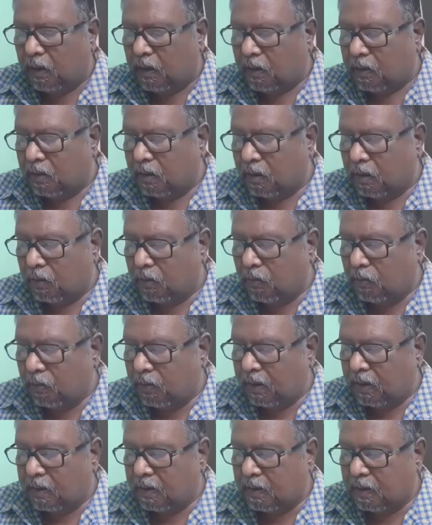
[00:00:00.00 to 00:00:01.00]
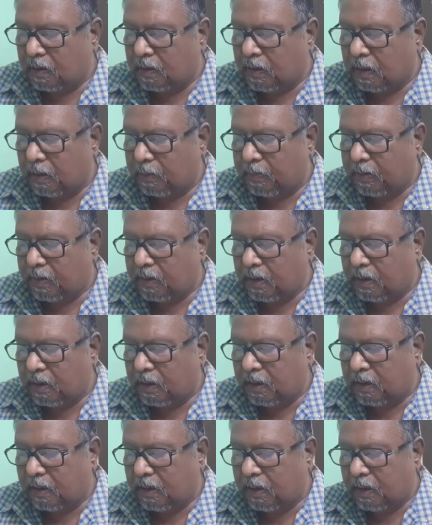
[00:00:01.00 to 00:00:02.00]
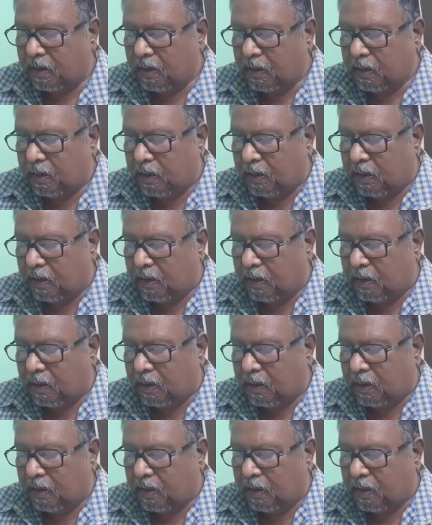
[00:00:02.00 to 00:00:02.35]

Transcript: So the two testes are present in the